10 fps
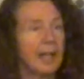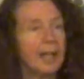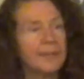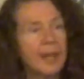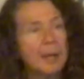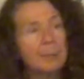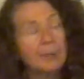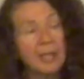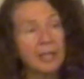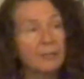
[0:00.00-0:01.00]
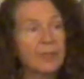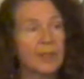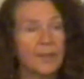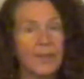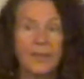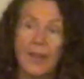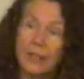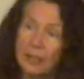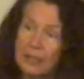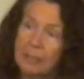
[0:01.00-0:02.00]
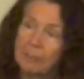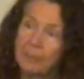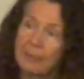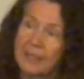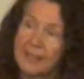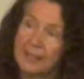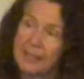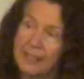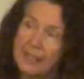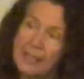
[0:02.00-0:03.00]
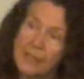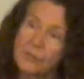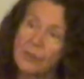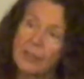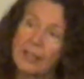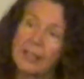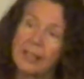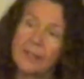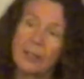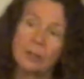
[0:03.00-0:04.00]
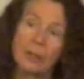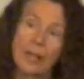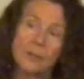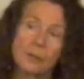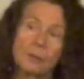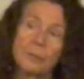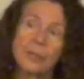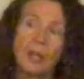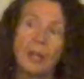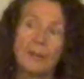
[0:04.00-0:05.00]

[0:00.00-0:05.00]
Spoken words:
and they believed that they could implement it successfully in their classrooms.